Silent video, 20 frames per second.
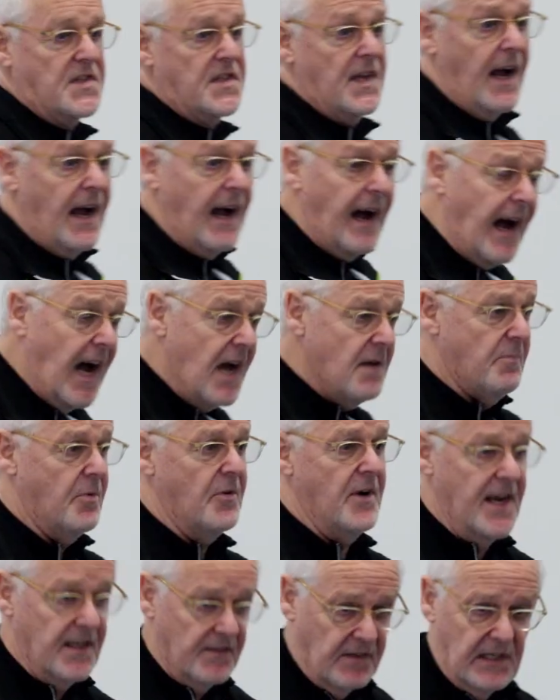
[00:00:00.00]
the
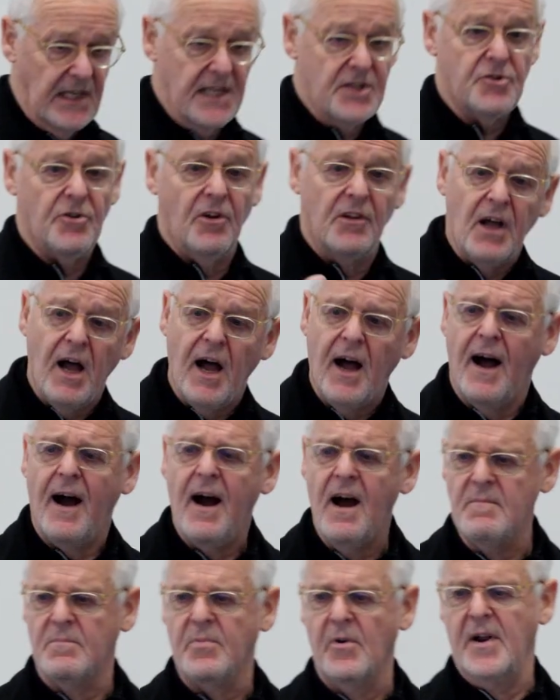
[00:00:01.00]
heartbreak, the literal
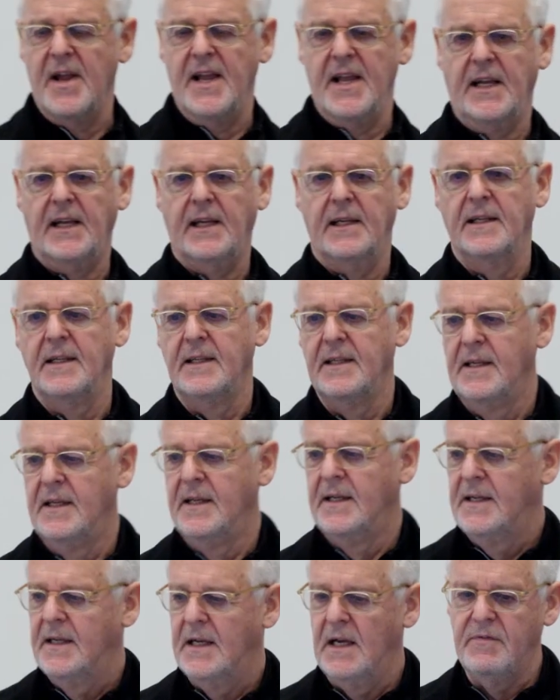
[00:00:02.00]
heartbreak
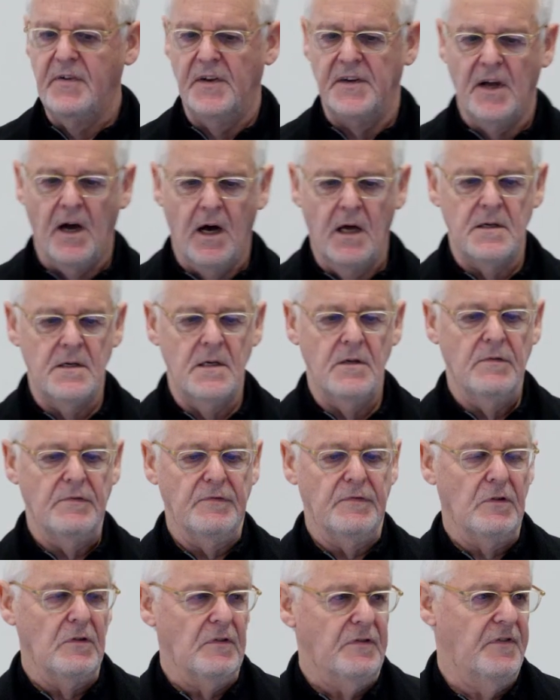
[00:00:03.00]
of an
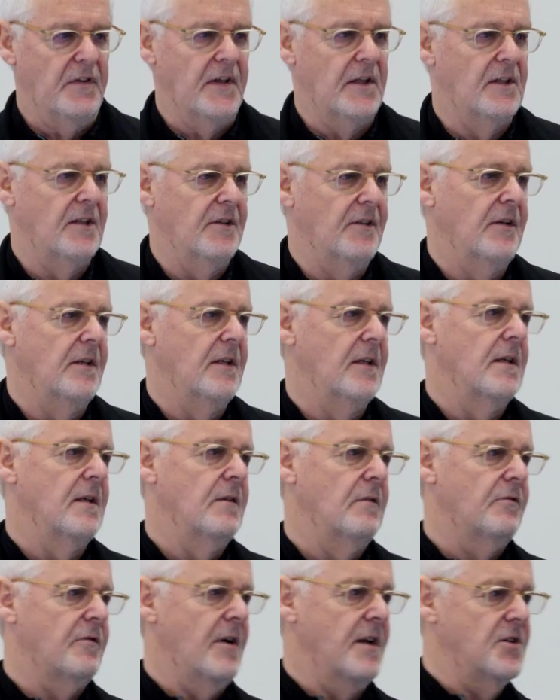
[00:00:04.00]
unfulfilled
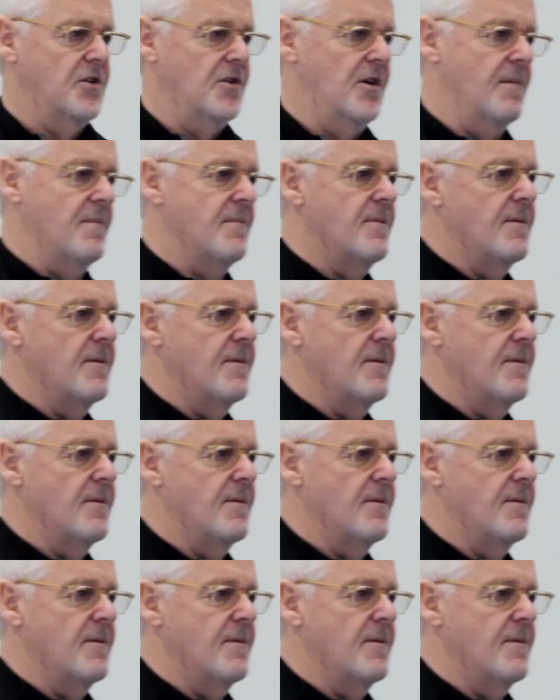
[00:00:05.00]
friendship.